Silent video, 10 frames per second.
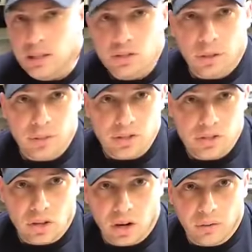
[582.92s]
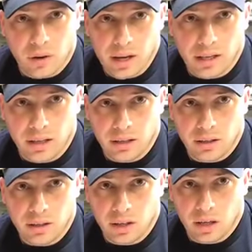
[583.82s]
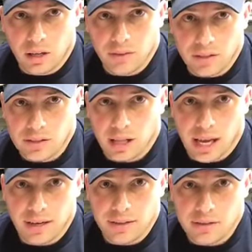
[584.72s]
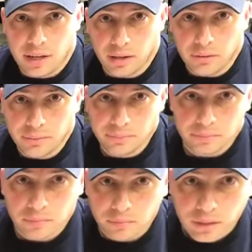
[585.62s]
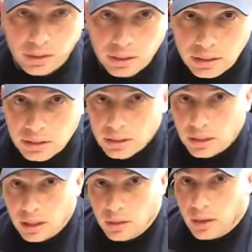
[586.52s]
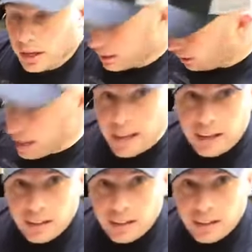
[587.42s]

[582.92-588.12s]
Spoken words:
So I'm going to start right here on the slide itself. All righty. Hey,